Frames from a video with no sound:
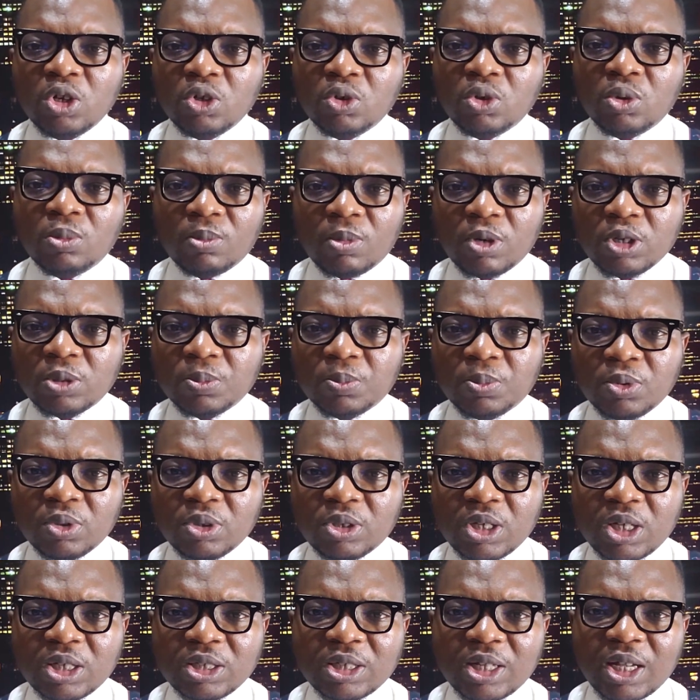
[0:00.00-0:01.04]
You must
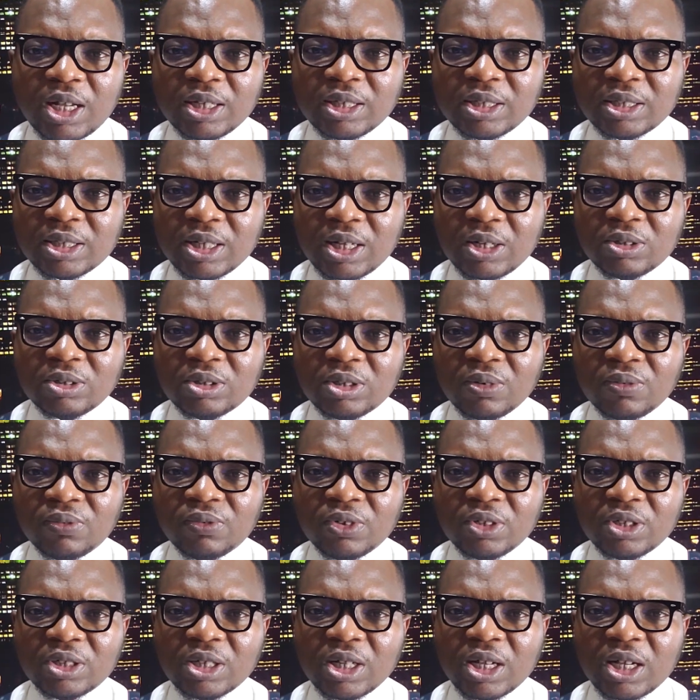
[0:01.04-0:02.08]
possess executive
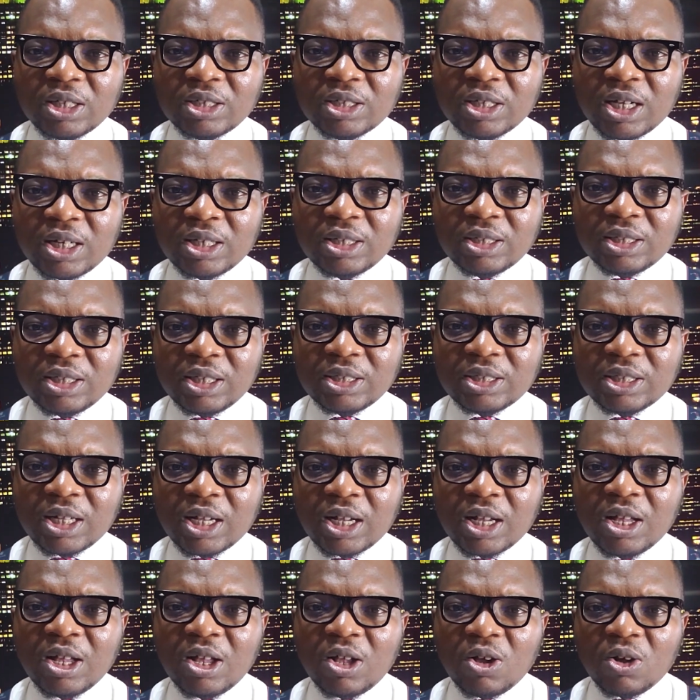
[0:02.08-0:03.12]
research and
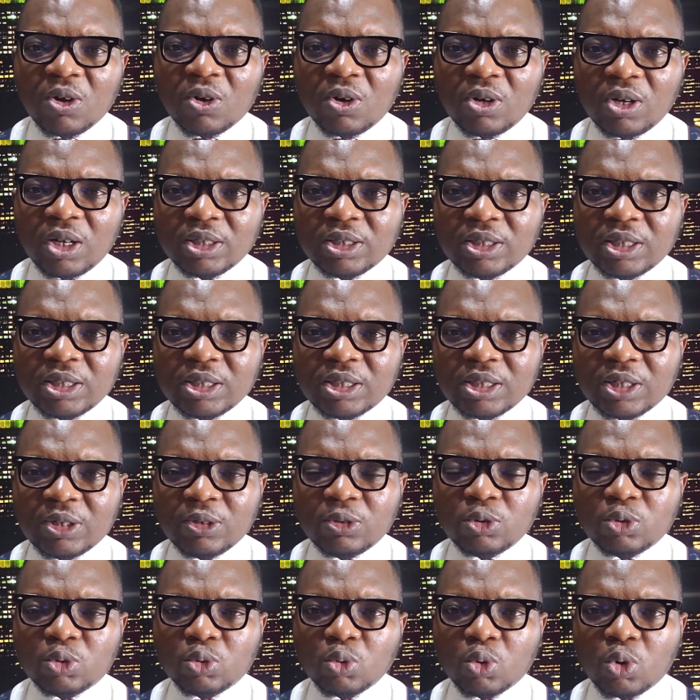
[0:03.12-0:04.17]
data collecting
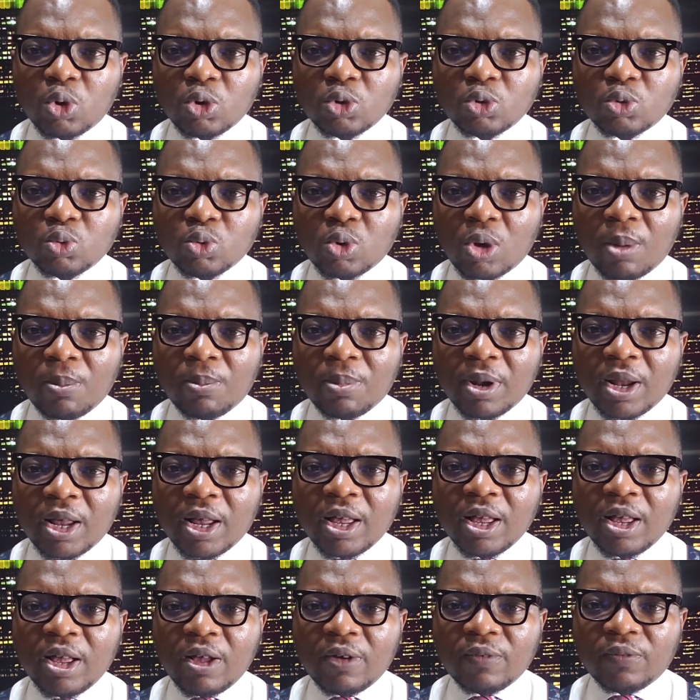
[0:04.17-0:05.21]
skills to also apply
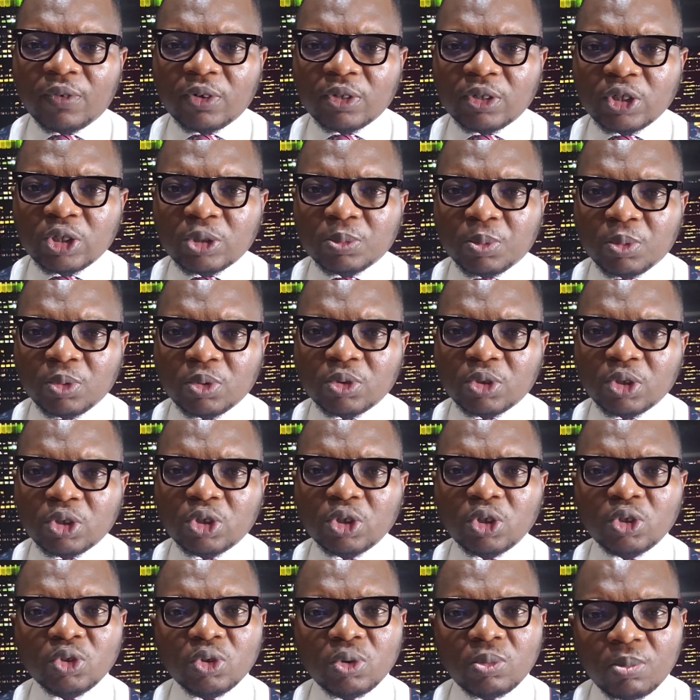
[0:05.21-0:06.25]
for this
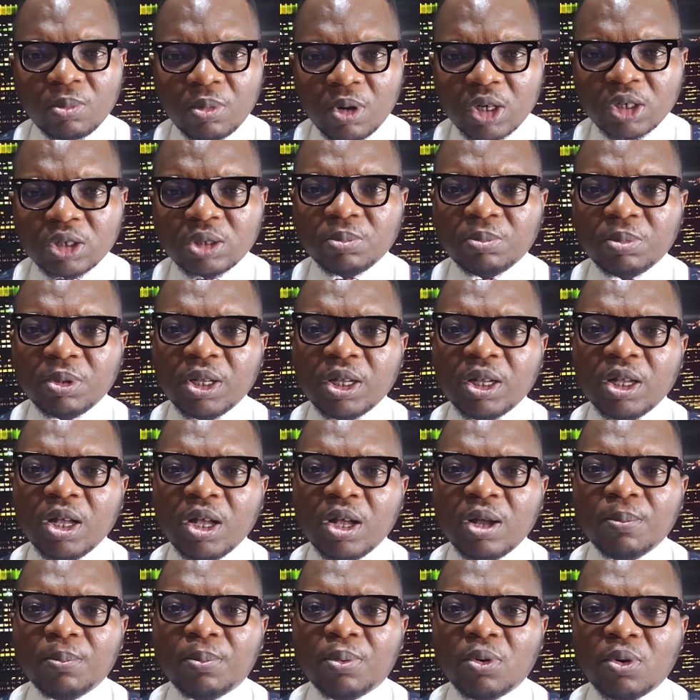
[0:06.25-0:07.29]
position. You must be
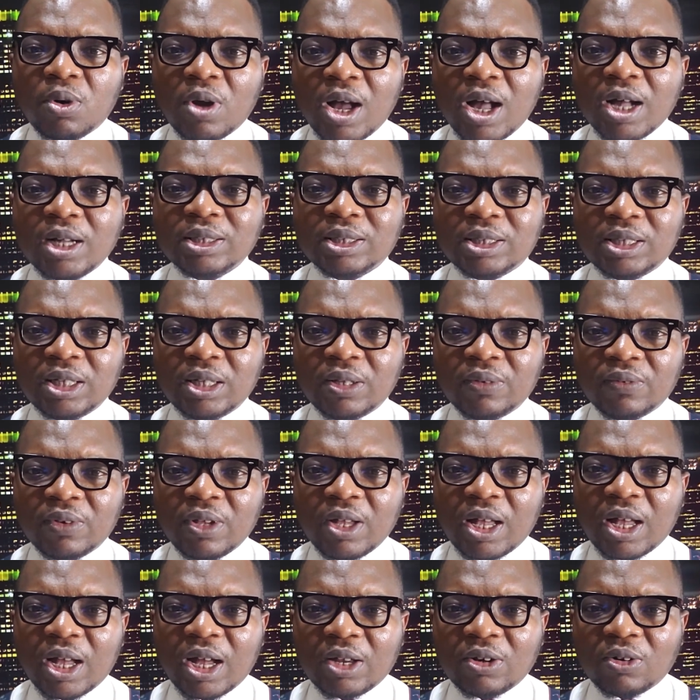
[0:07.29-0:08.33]
proactive
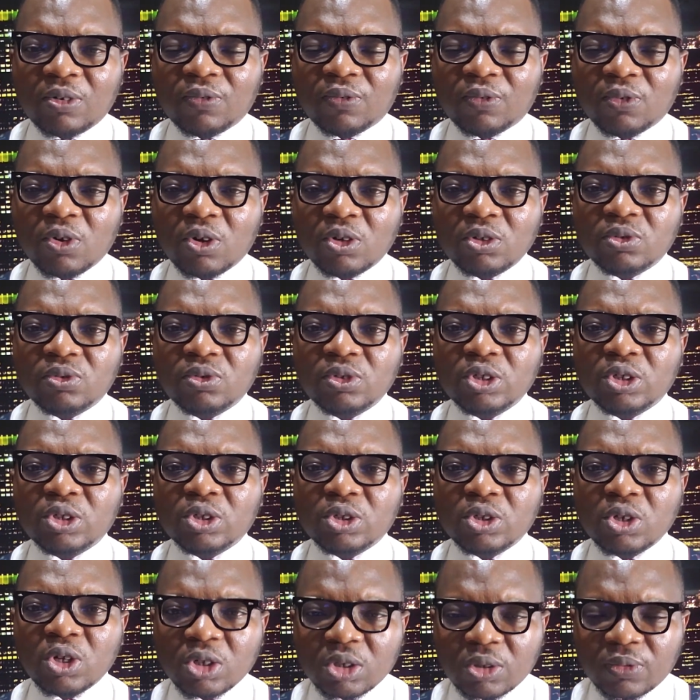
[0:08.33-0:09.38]
and of course
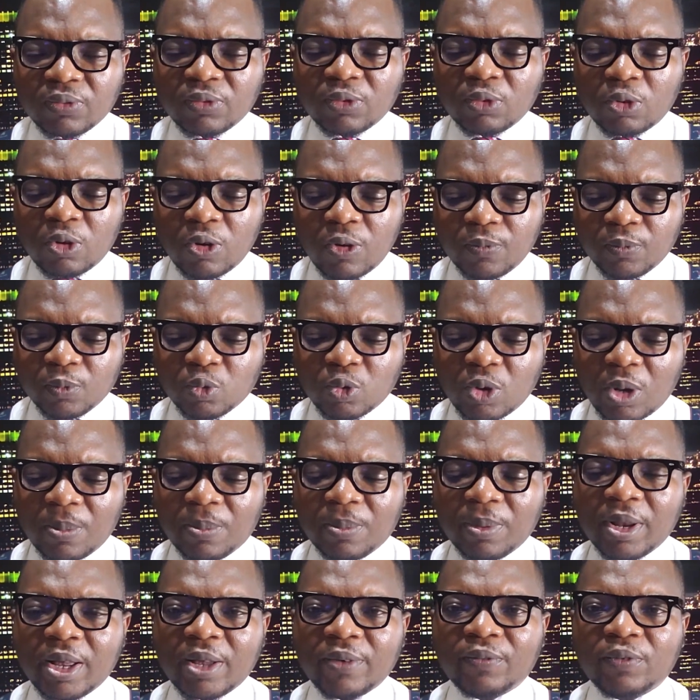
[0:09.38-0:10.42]
resourceful to
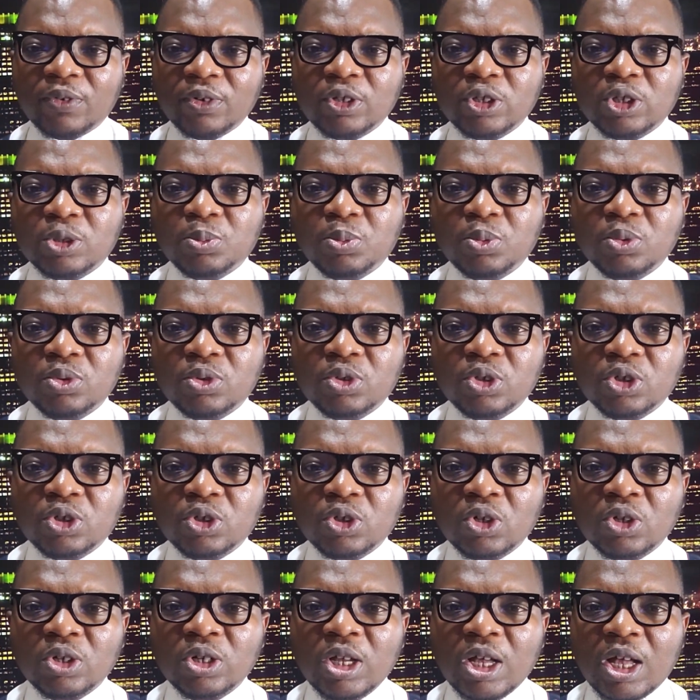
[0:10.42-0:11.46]
apply for this
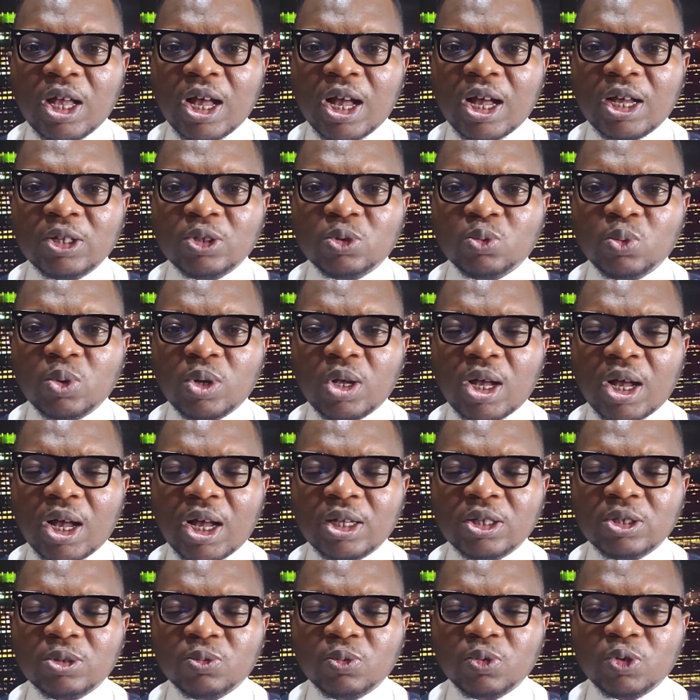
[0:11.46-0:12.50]
position as well
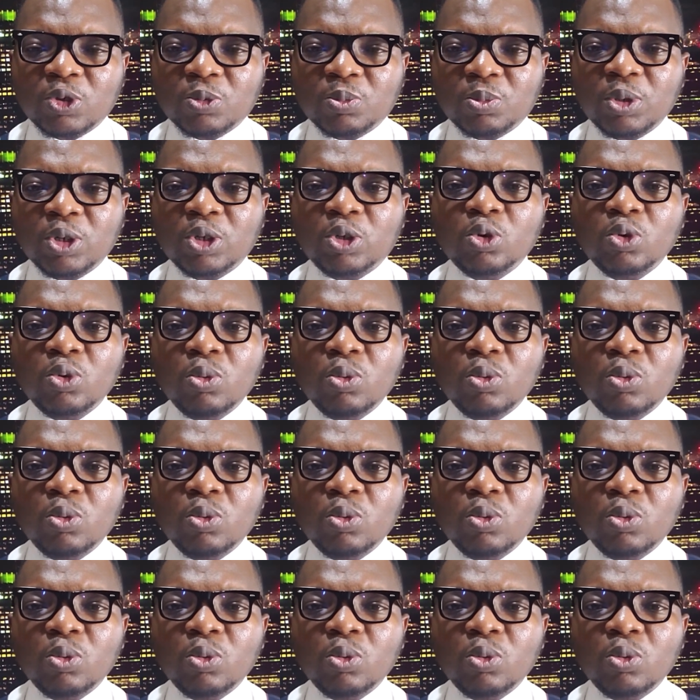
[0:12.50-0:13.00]
as we speak.